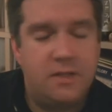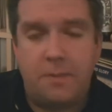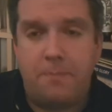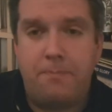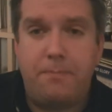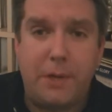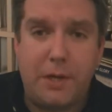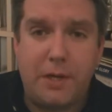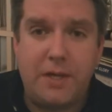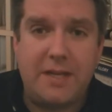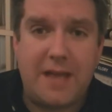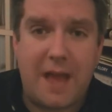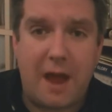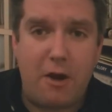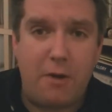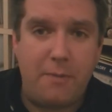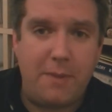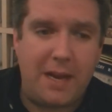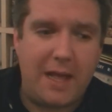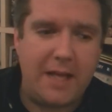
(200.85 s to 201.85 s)
a burnt
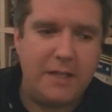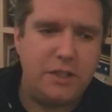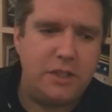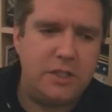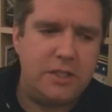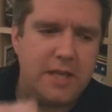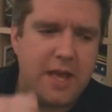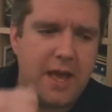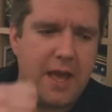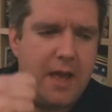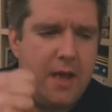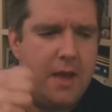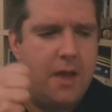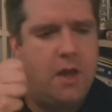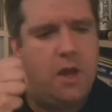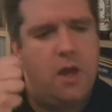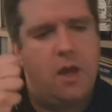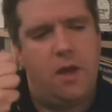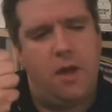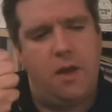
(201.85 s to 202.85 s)
caramel edge in there,
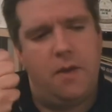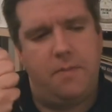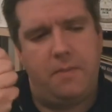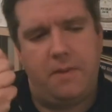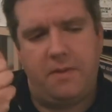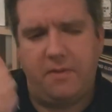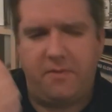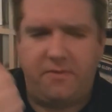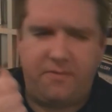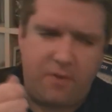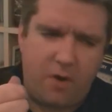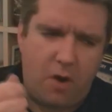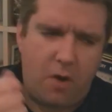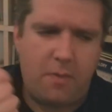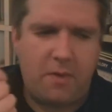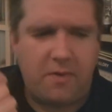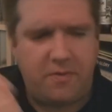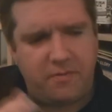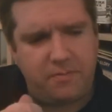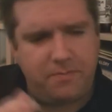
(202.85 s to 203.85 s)
in the
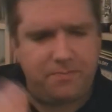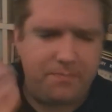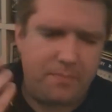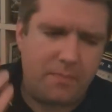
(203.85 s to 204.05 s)
form of,